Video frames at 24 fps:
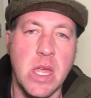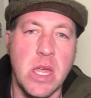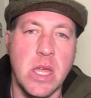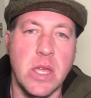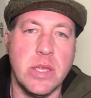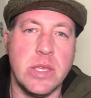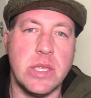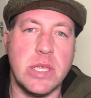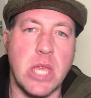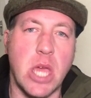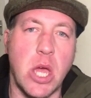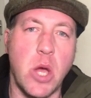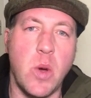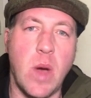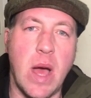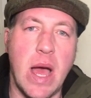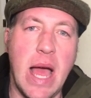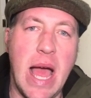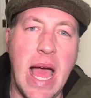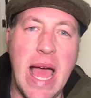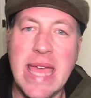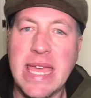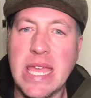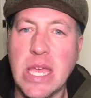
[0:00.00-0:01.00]
So
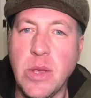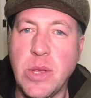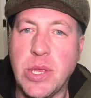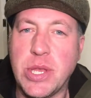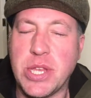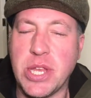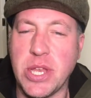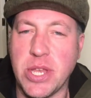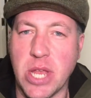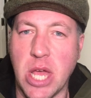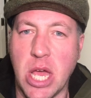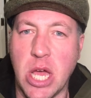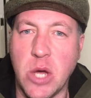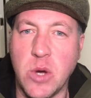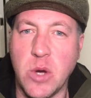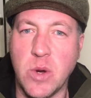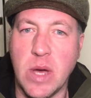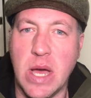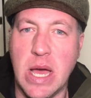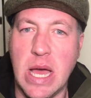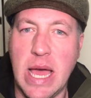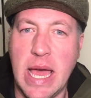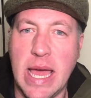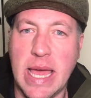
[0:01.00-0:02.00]
I used to
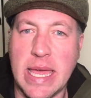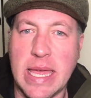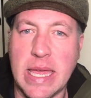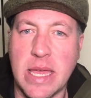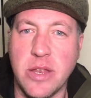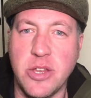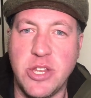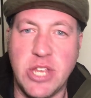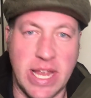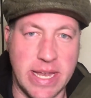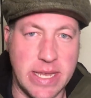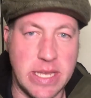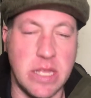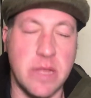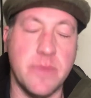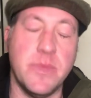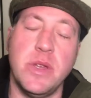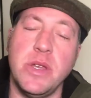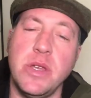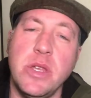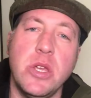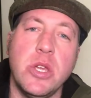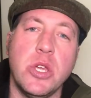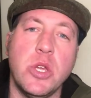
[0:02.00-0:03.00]
know a
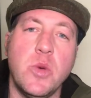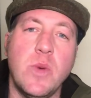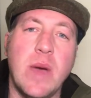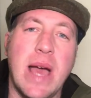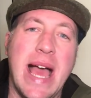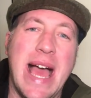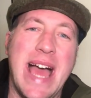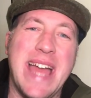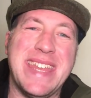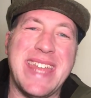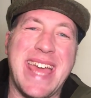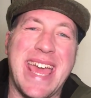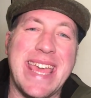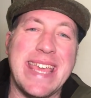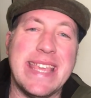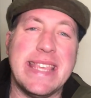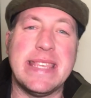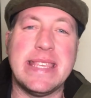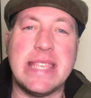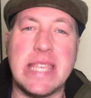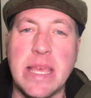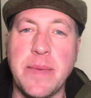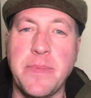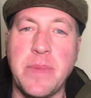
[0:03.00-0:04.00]
gentleman who had a
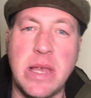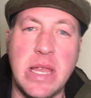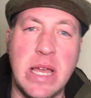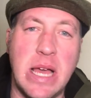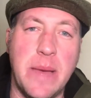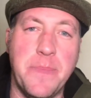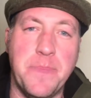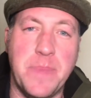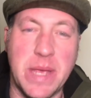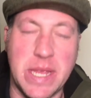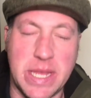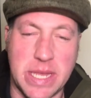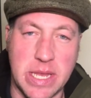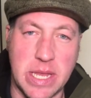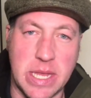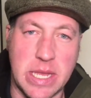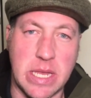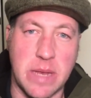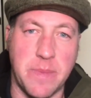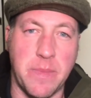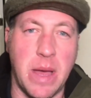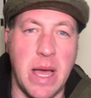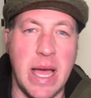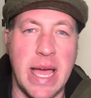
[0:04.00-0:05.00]
similar business
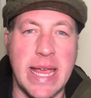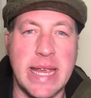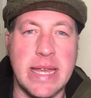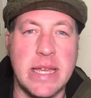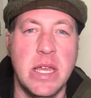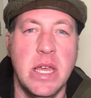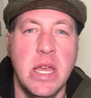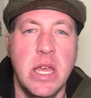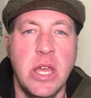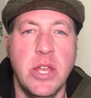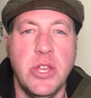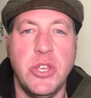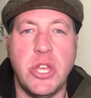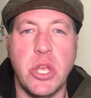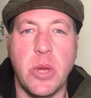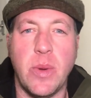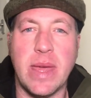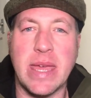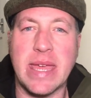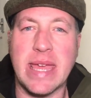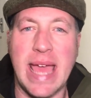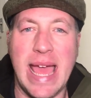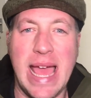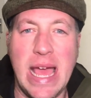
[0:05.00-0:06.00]
to mine
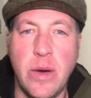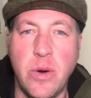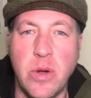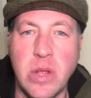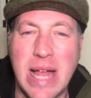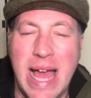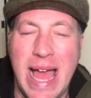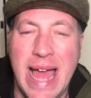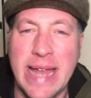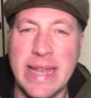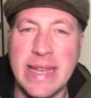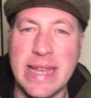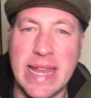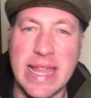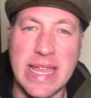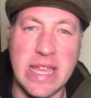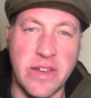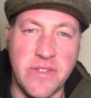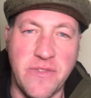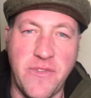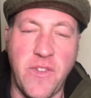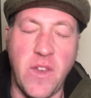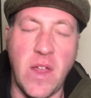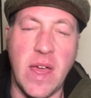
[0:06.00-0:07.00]
doing owl handling
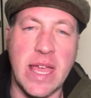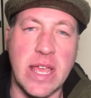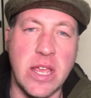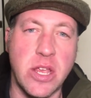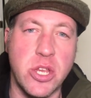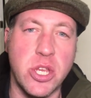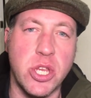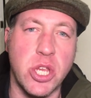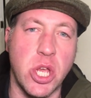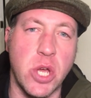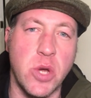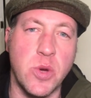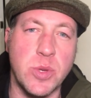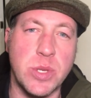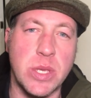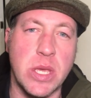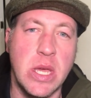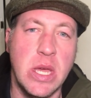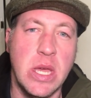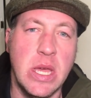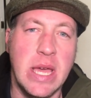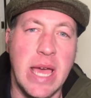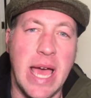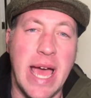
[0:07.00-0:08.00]
and flying shows,
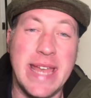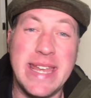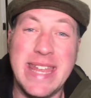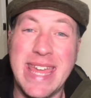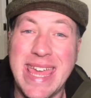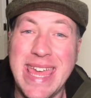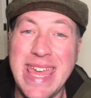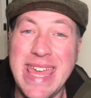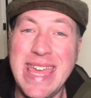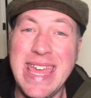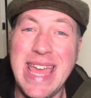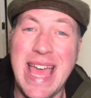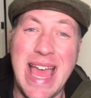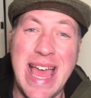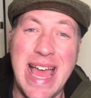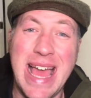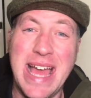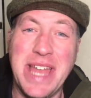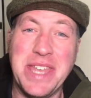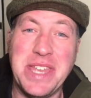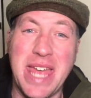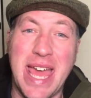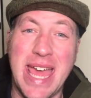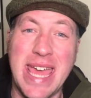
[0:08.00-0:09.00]
and he
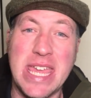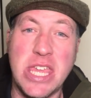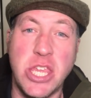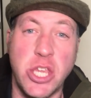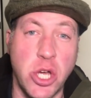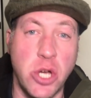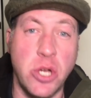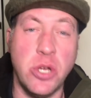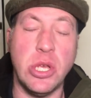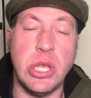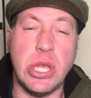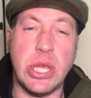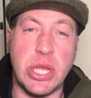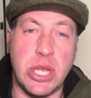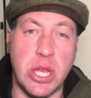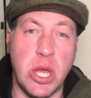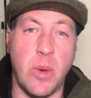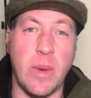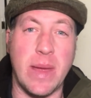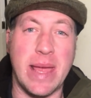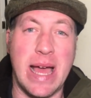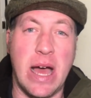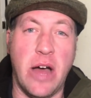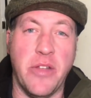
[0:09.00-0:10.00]
had a young
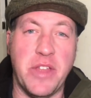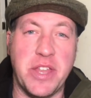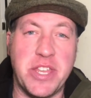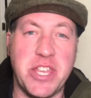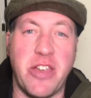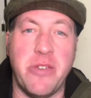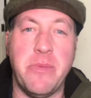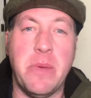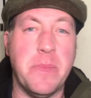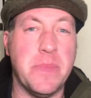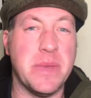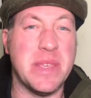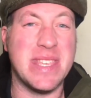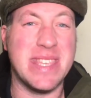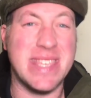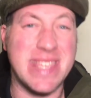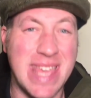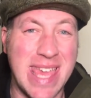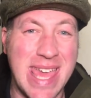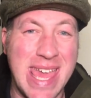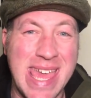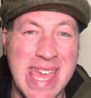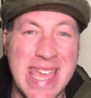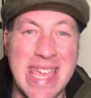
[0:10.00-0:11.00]
snowy owl that I remember
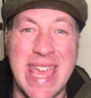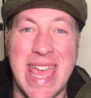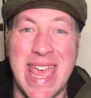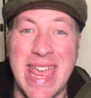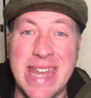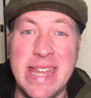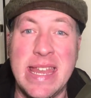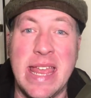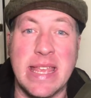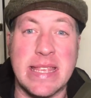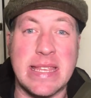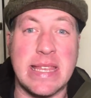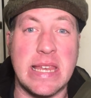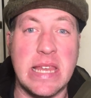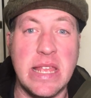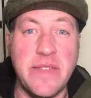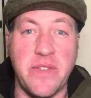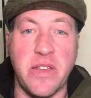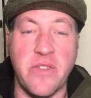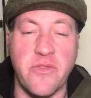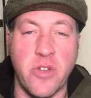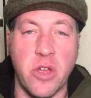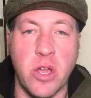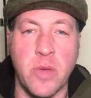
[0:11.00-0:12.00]
seeing in his
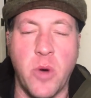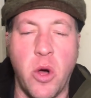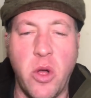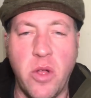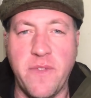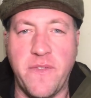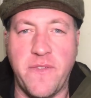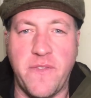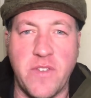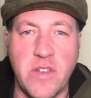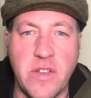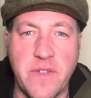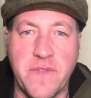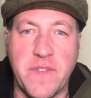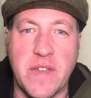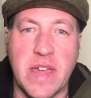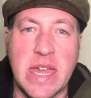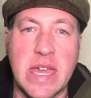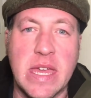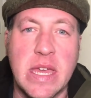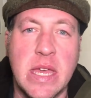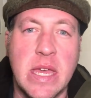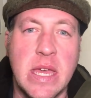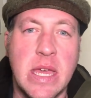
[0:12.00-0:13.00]
living room, all
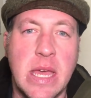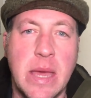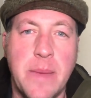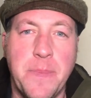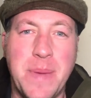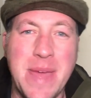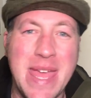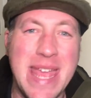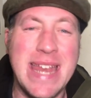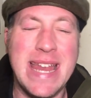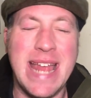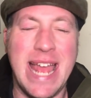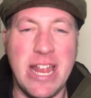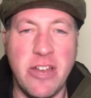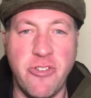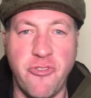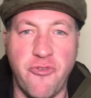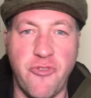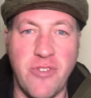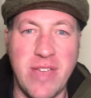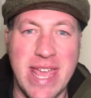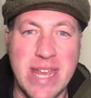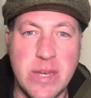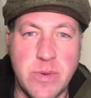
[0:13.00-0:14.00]
fluffy, being hand
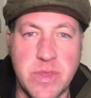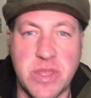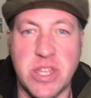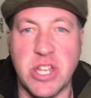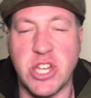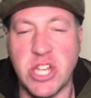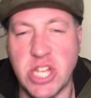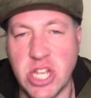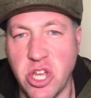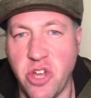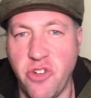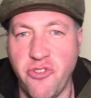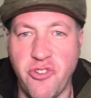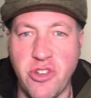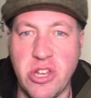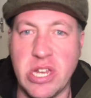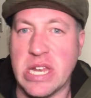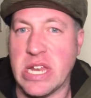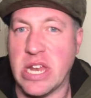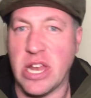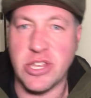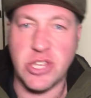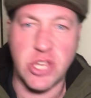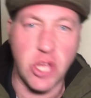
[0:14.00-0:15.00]
reared with the children
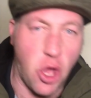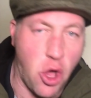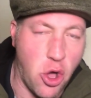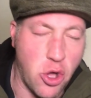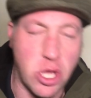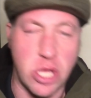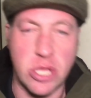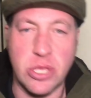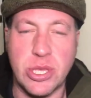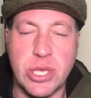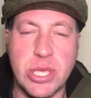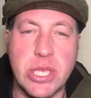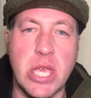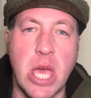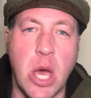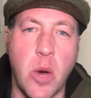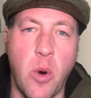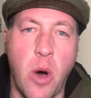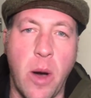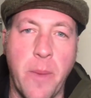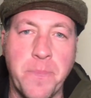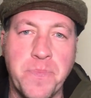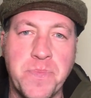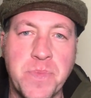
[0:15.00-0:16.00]
and a dog and so
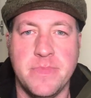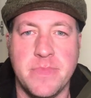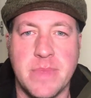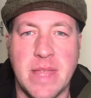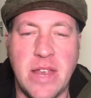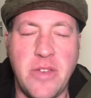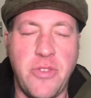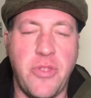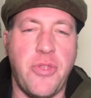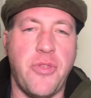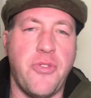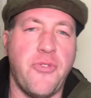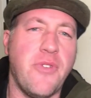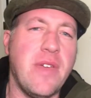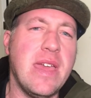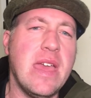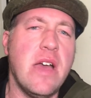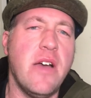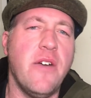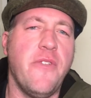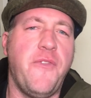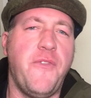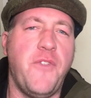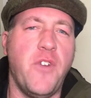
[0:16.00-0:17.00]
on. And 3
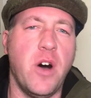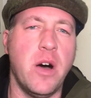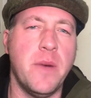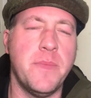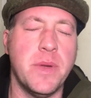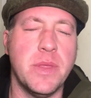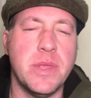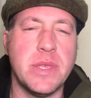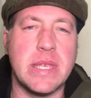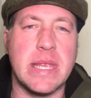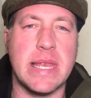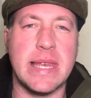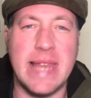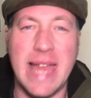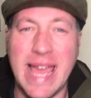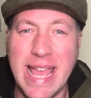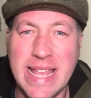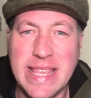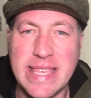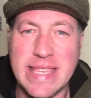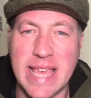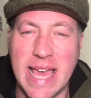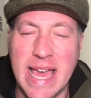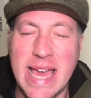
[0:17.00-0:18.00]
or 4 months
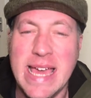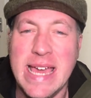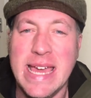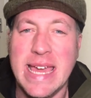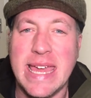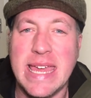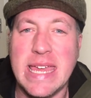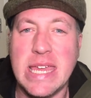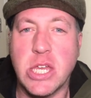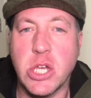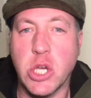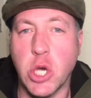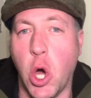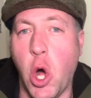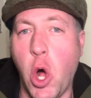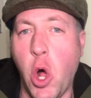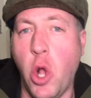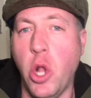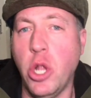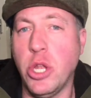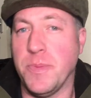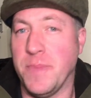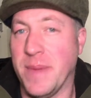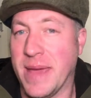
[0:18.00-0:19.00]
later, he
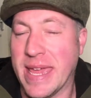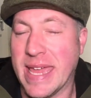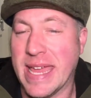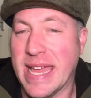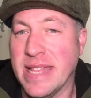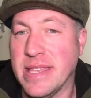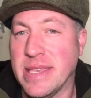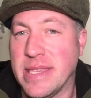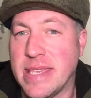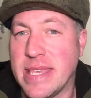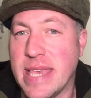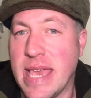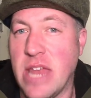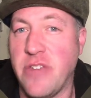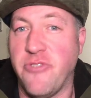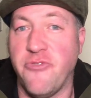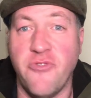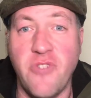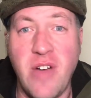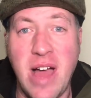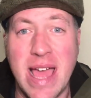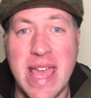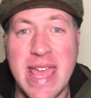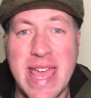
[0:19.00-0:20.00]
called me and said,
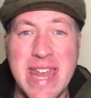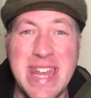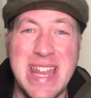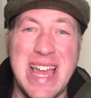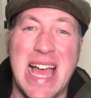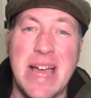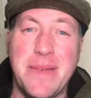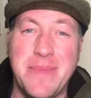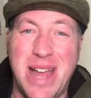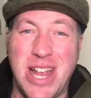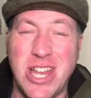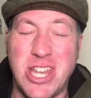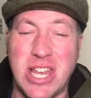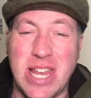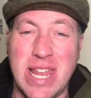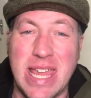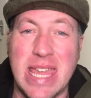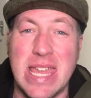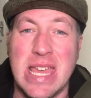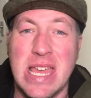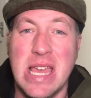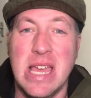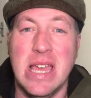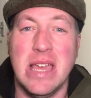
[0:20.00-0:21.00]
Ryan, I'm
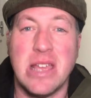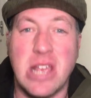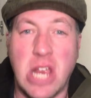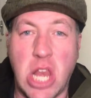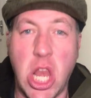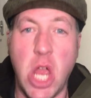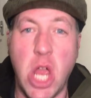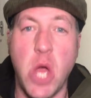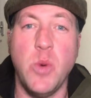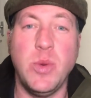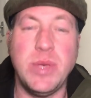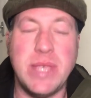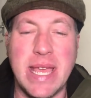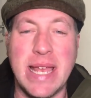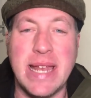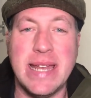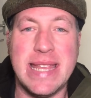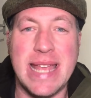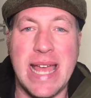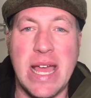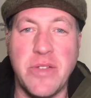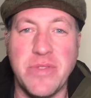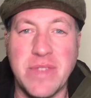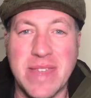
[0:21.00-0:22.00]
actually closing
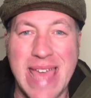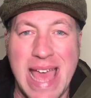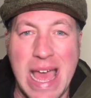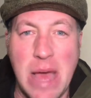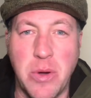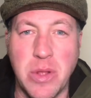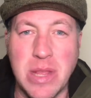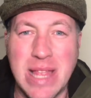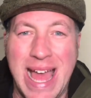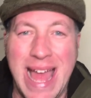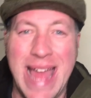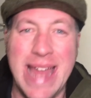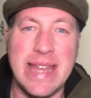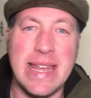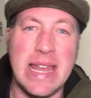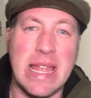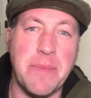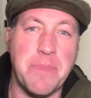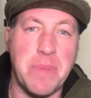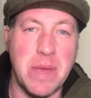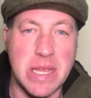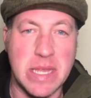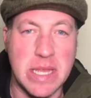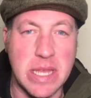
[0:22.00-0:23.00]
down the owl handling
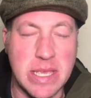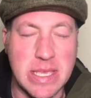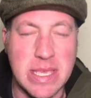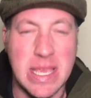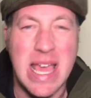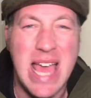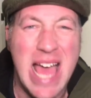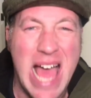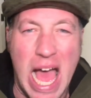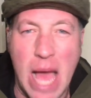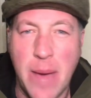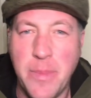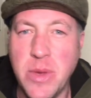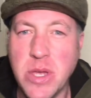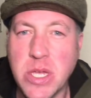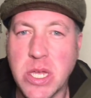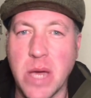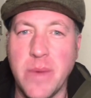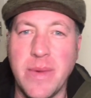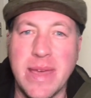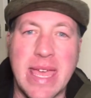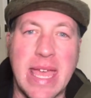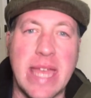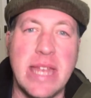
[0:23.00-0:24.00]
business and we're
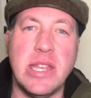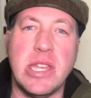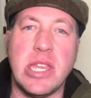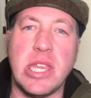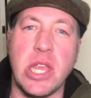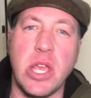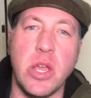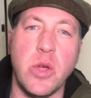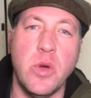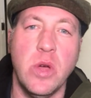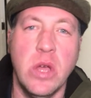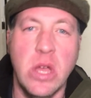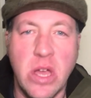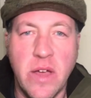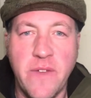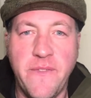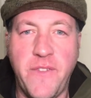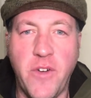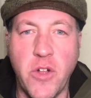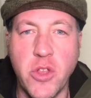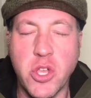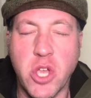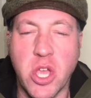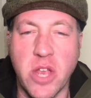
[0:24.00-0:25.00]
going into
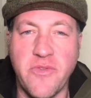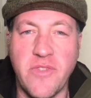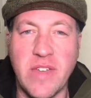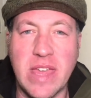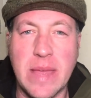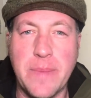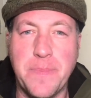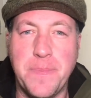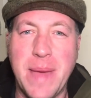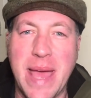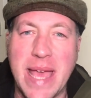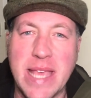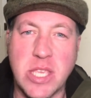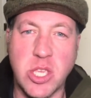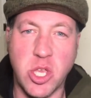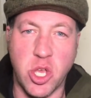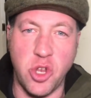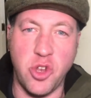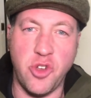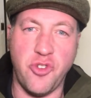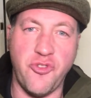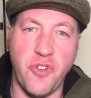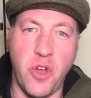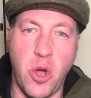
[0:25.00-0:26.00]
falconry pest
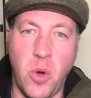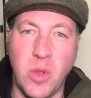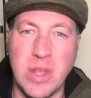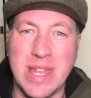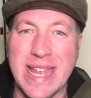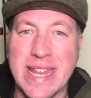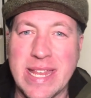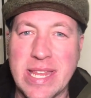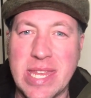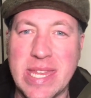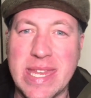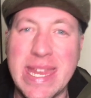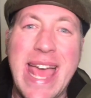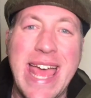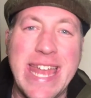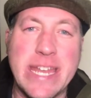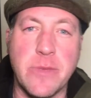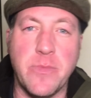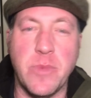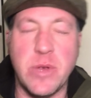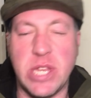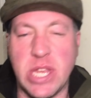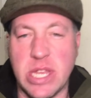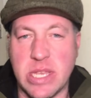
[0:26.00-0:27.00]
control instead,
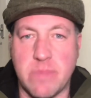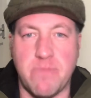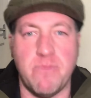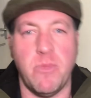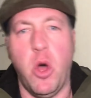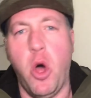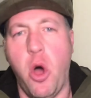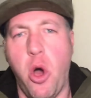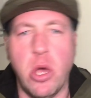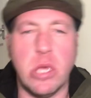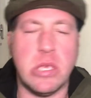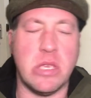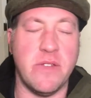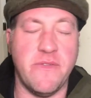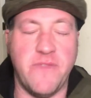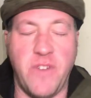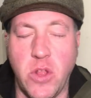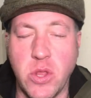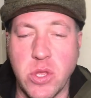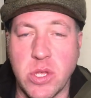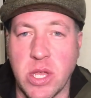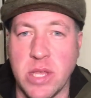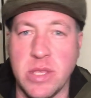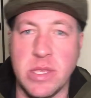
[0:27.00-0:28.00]
which is hawks and
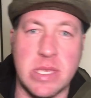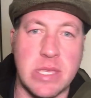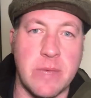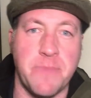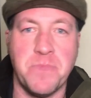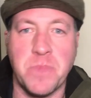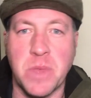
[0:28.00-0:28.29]
falcons